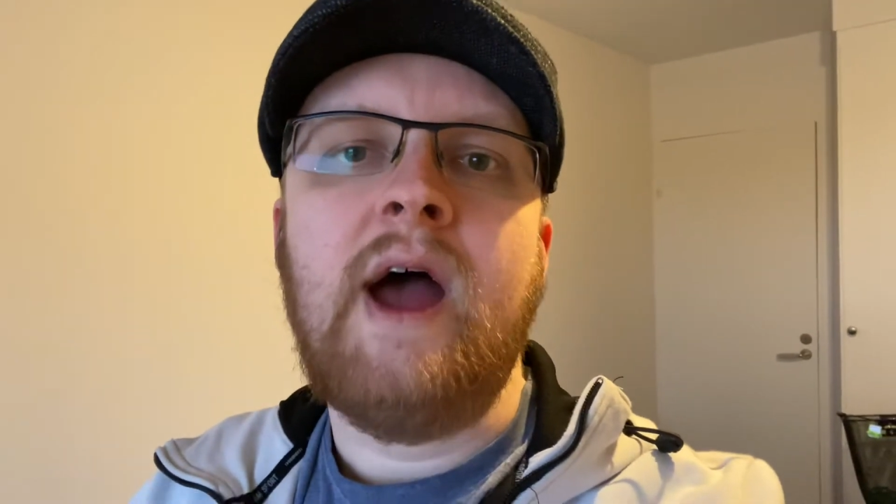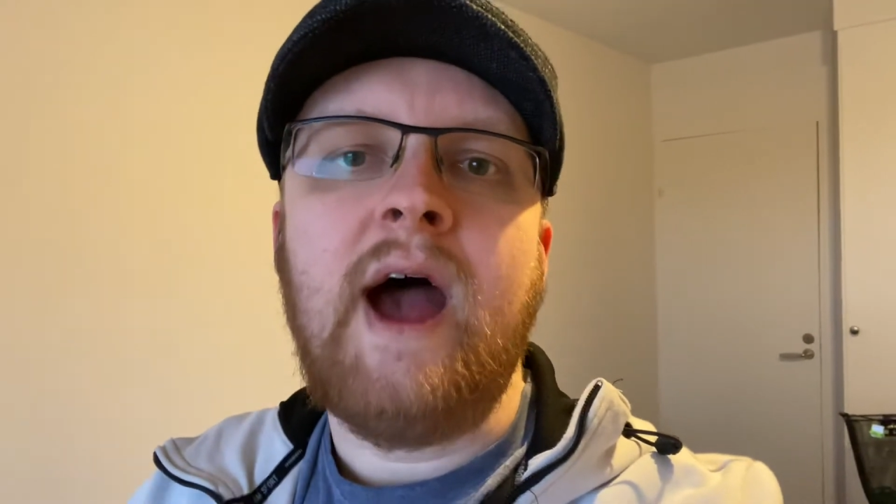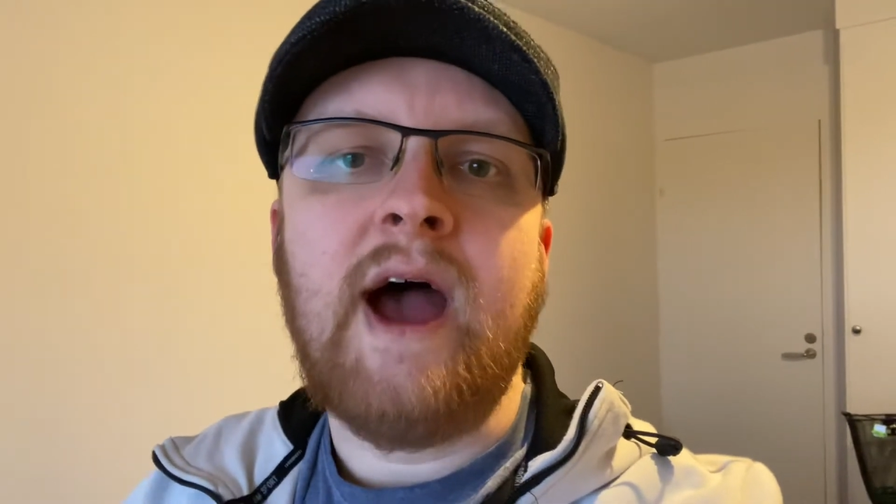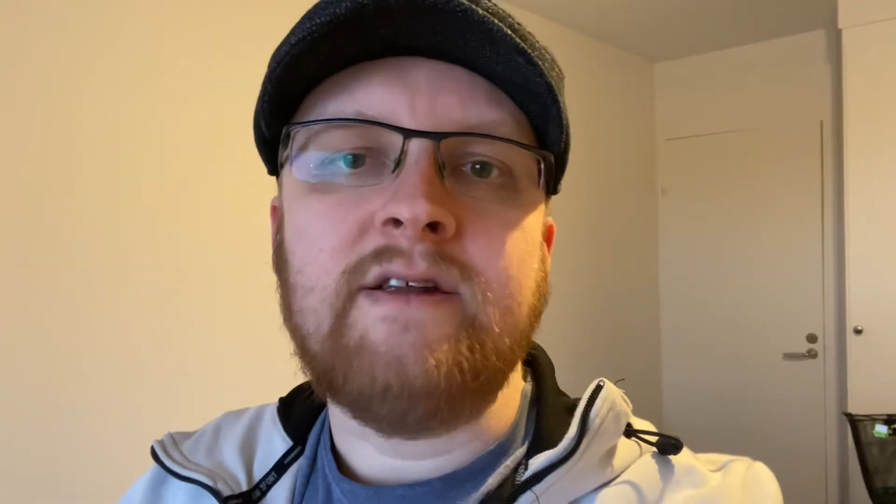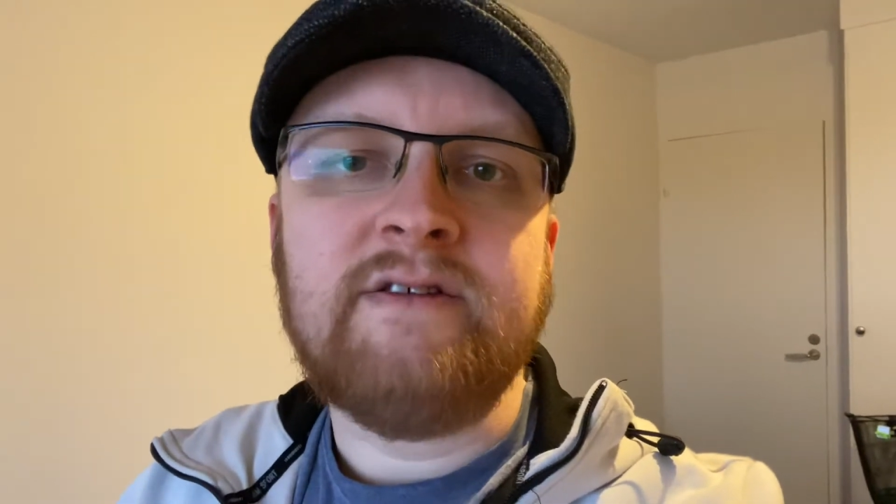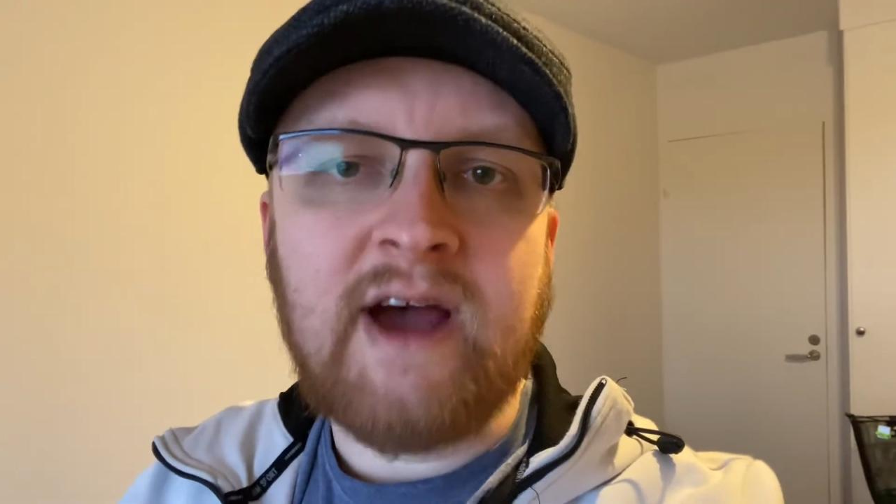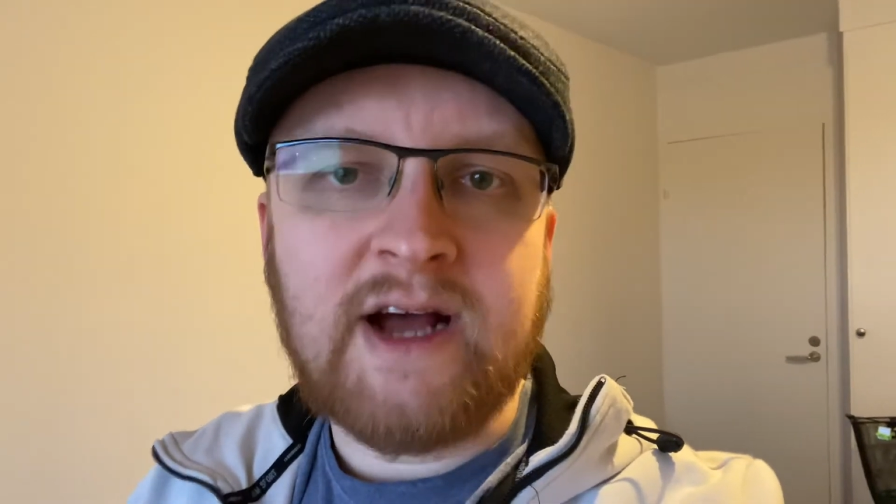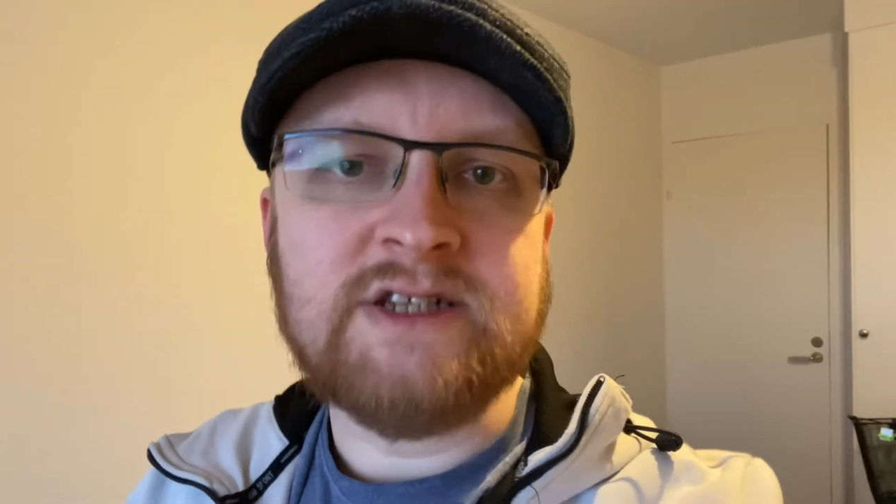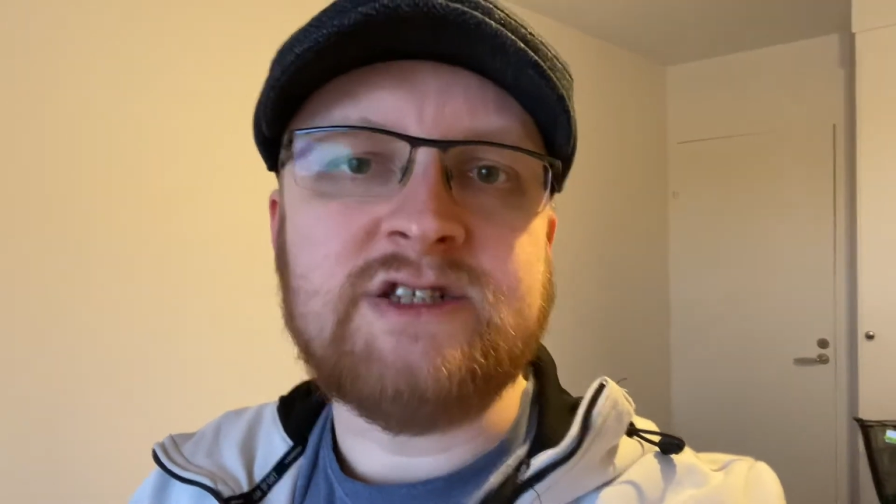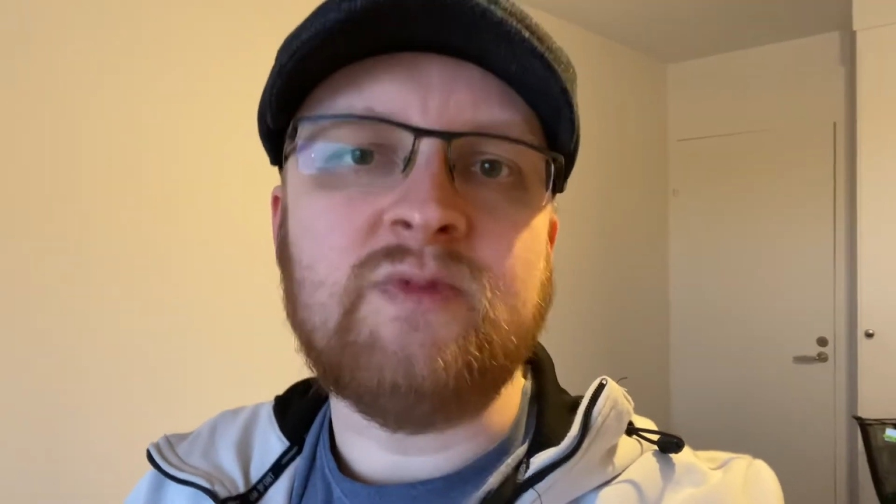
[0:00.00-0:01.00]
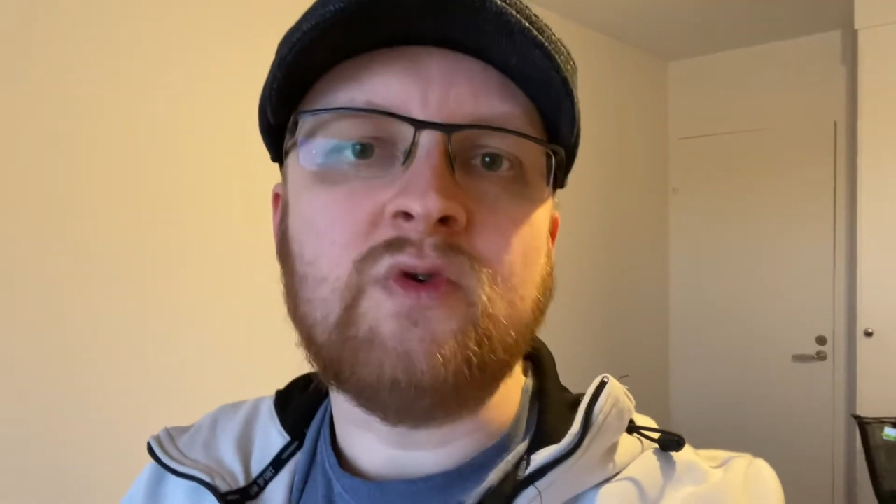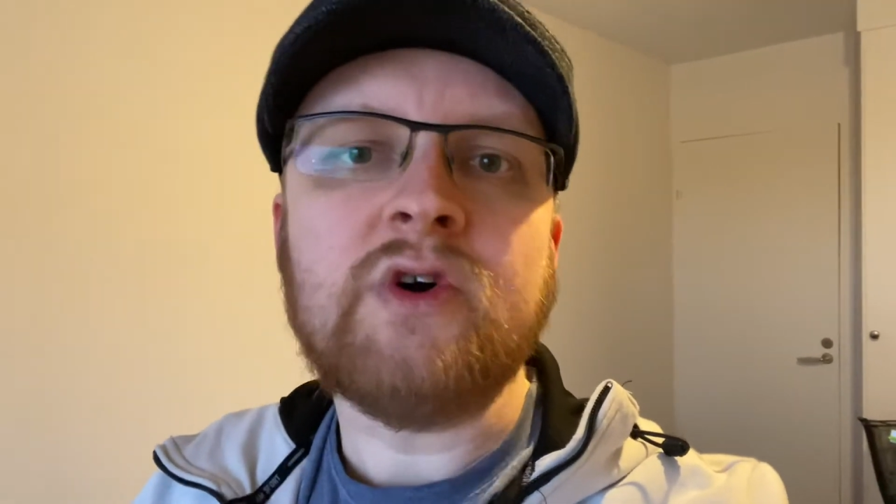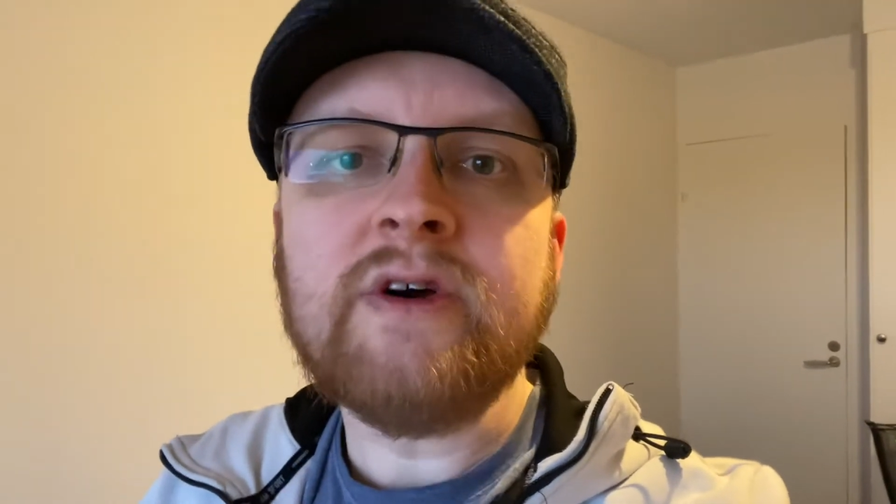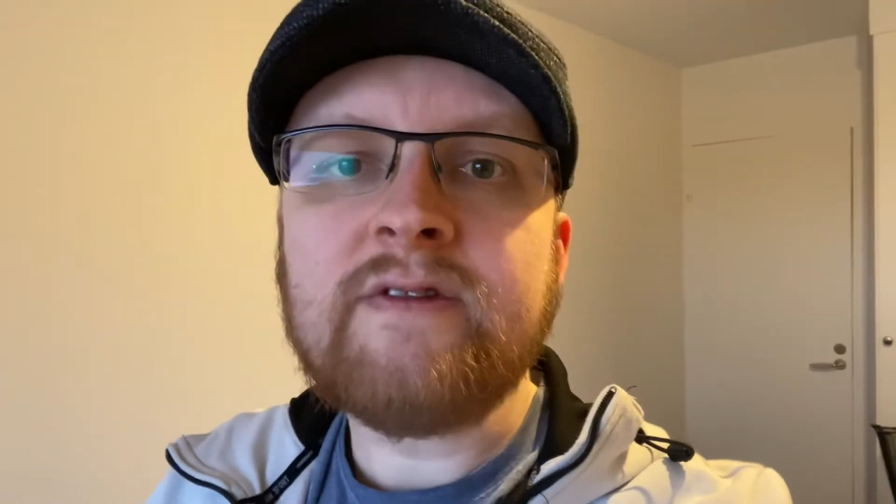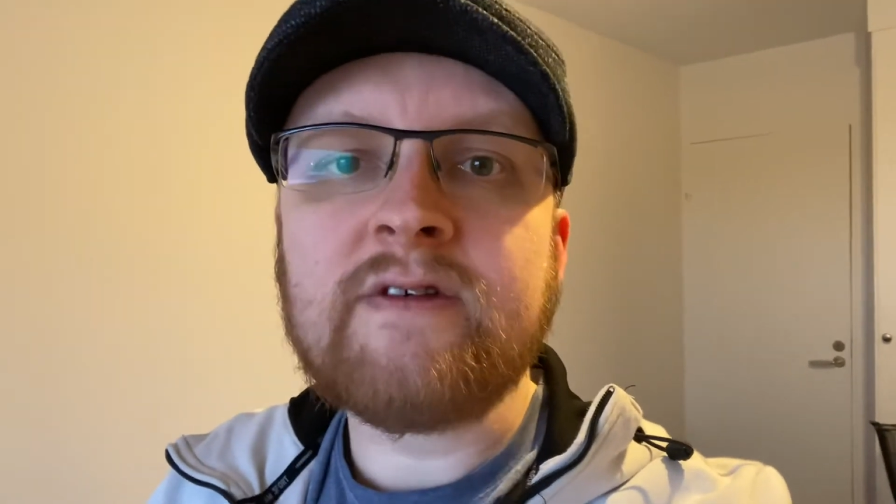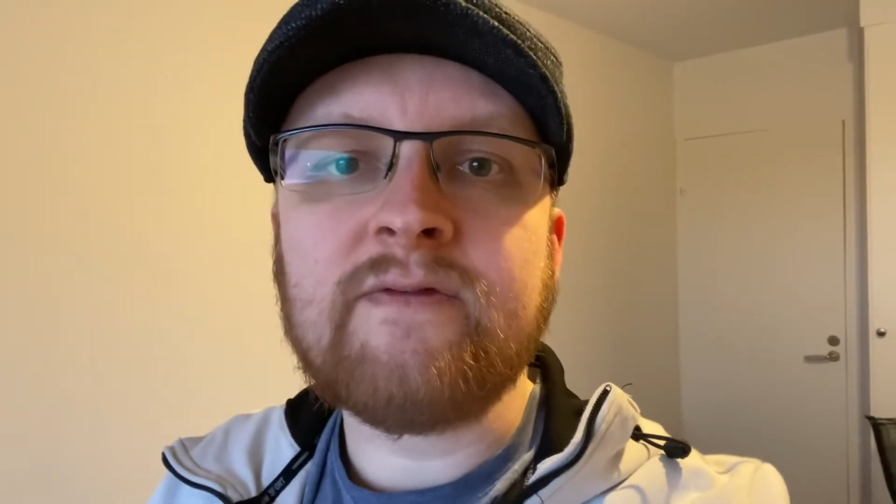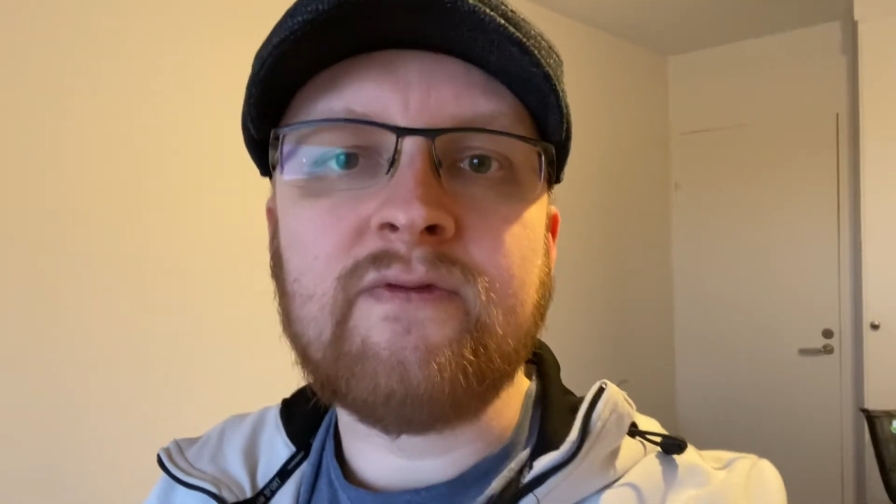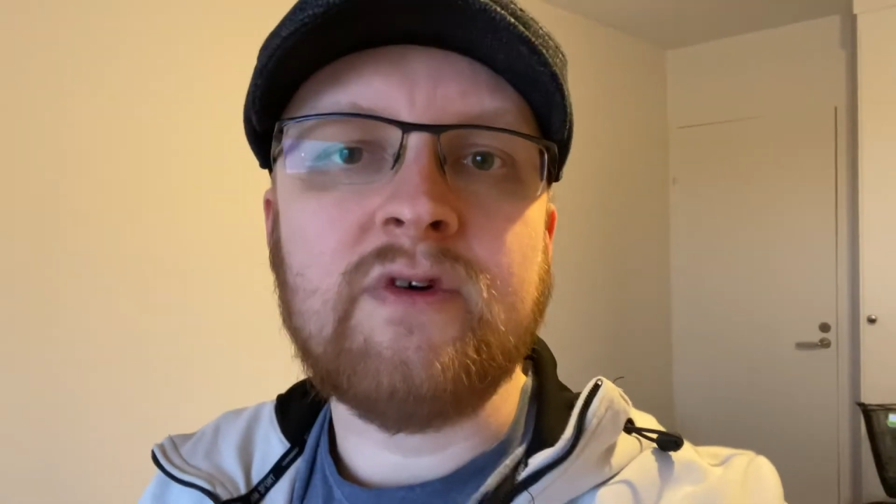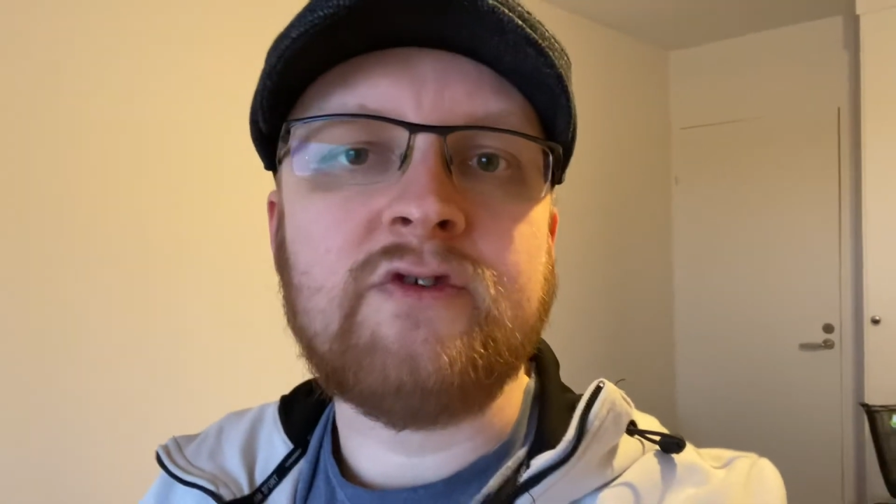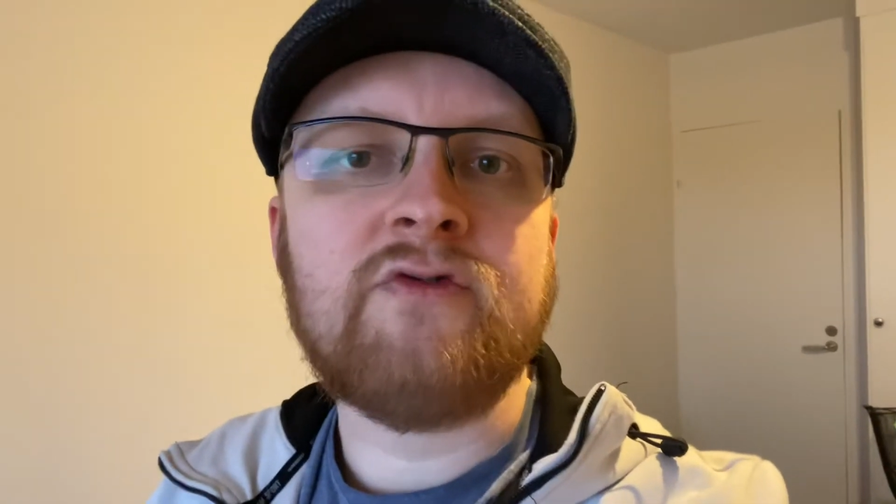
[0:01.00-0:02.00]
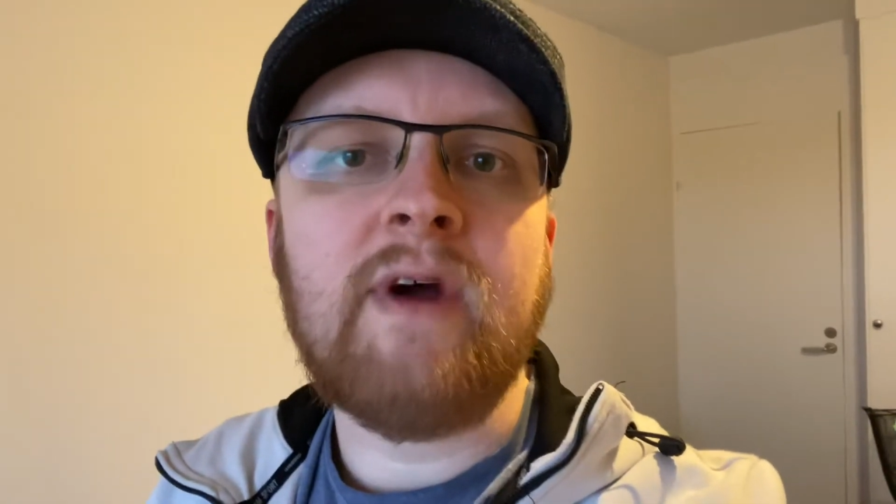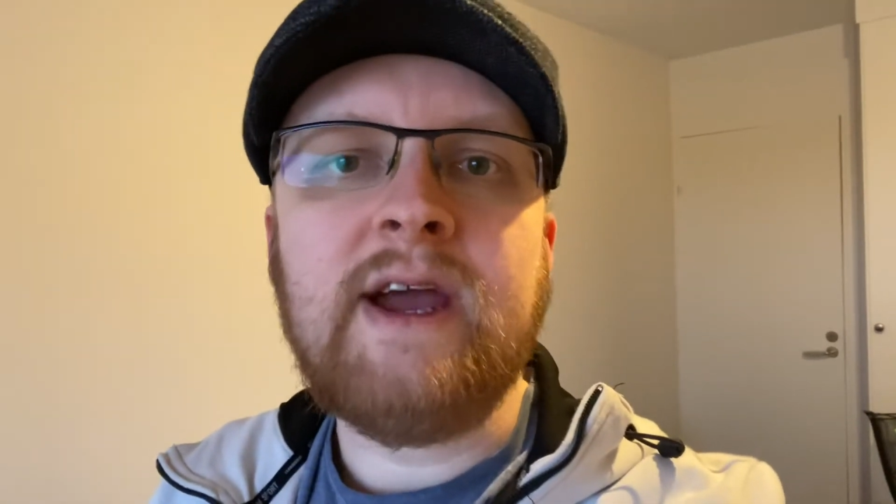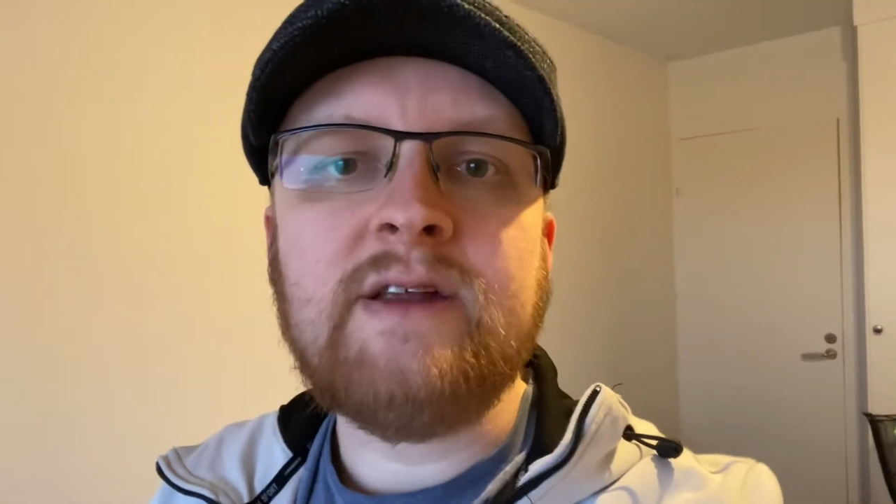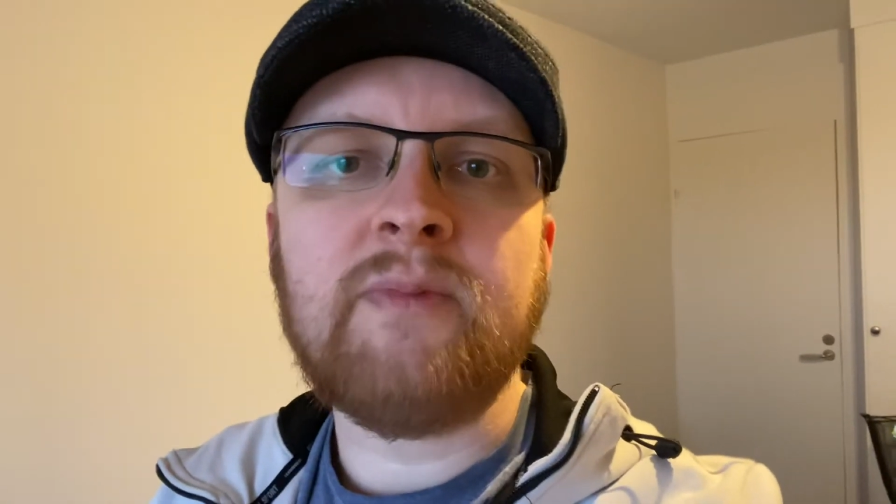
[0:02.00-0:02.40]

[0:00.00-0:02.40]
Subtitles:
and tangible goods for trade,